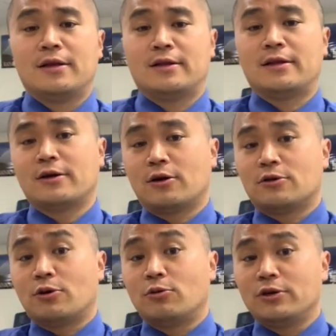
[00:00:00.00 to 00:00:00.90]
there
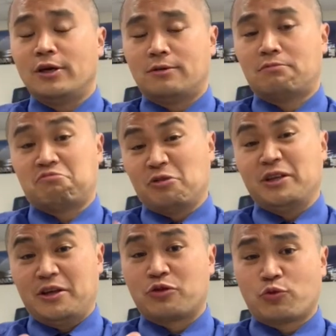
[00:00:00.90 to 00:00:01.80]
are only
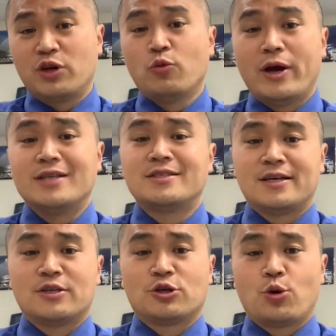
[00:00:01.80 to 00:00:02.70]
really three ways to
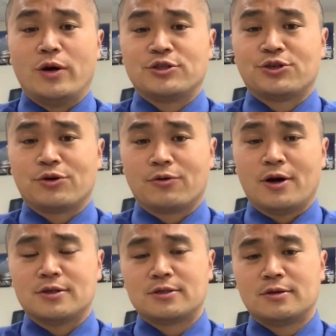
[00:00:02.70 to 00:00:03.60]
get your question
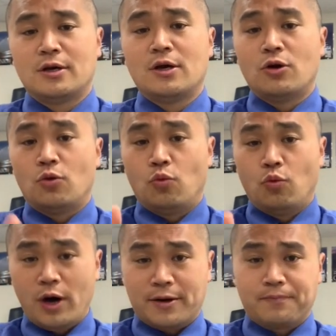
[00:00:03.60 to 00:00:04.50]
across.
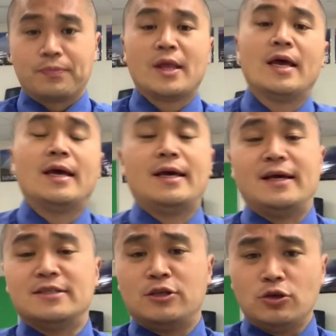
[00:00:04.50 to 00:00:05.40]
One
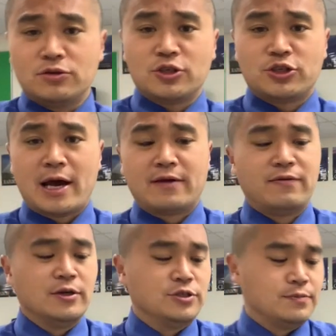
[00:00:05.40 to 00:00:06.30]
is to use the chat
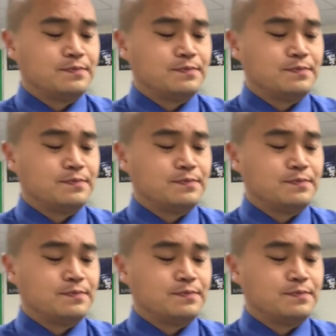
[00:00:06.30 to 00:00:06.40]
function.